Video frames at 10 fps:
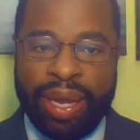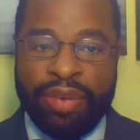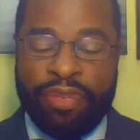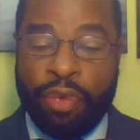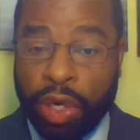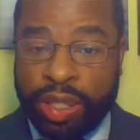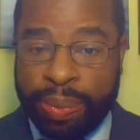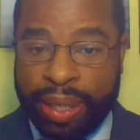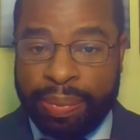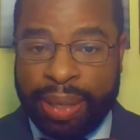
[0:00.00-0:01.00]

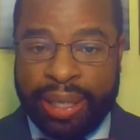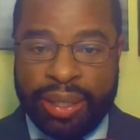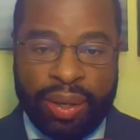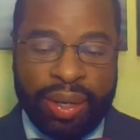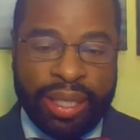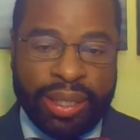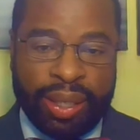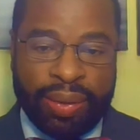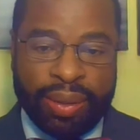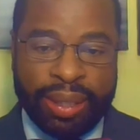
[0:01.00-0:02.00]
enforcement by the Attorney
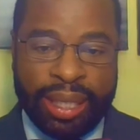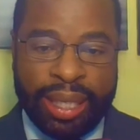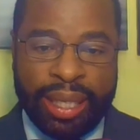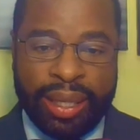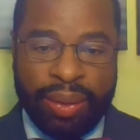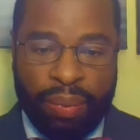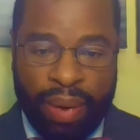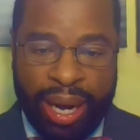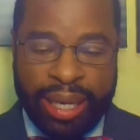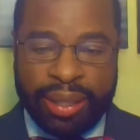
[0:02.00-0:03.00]
General the
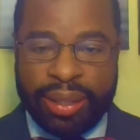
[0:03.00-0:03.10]
right